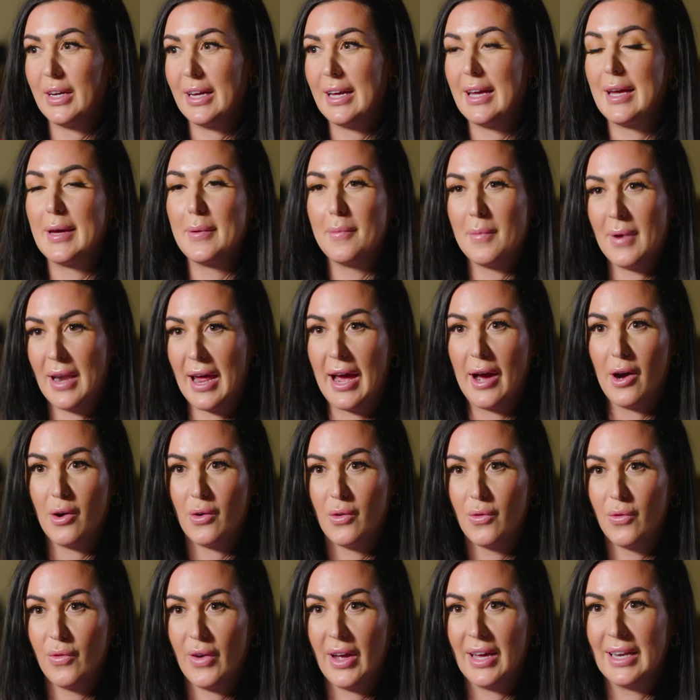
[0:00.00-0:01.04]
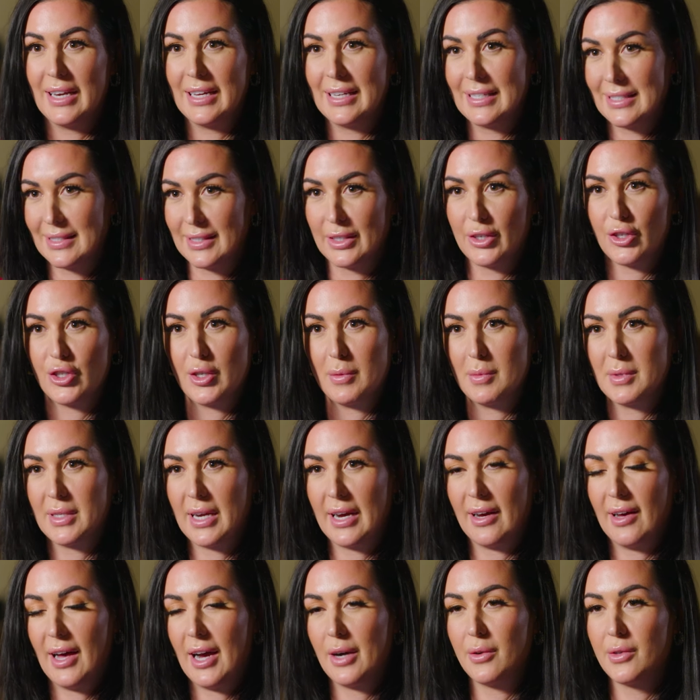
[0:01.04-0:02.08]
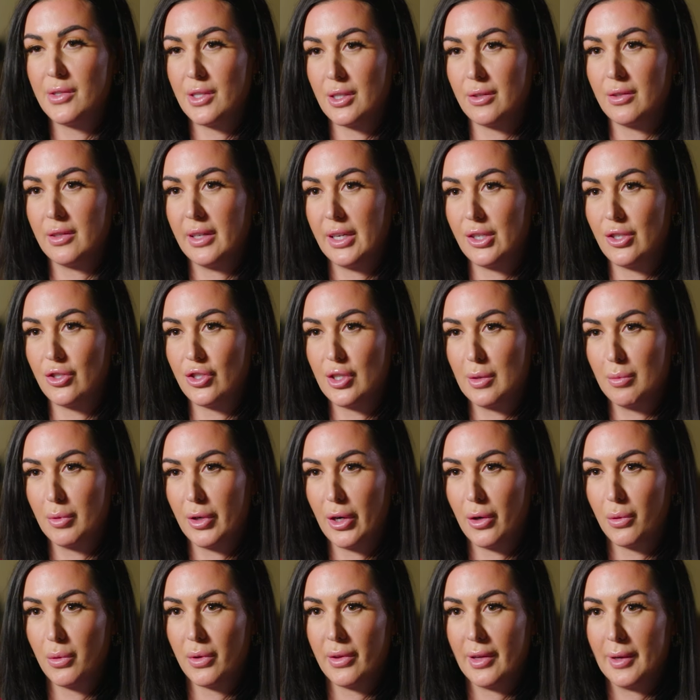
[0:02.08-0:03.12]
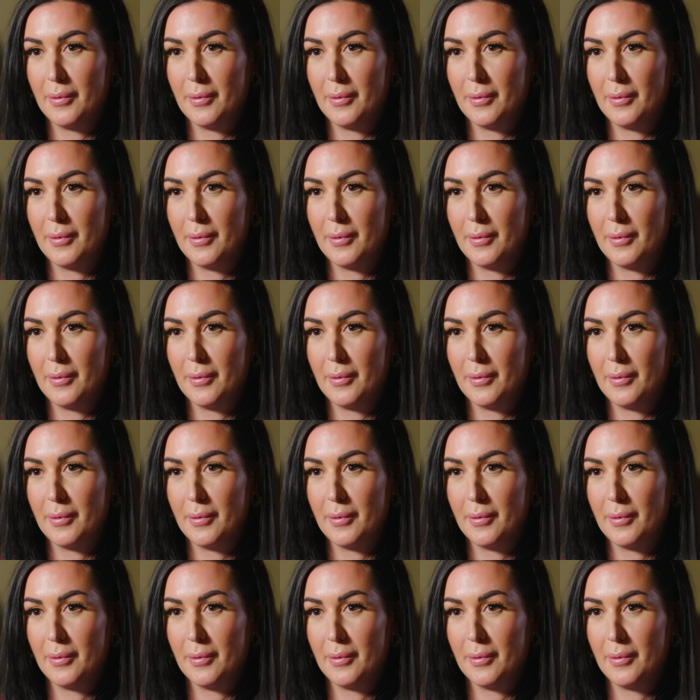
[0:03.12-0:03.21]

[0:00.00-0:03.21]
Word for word: him now and his leadership style, how has your relationship grown with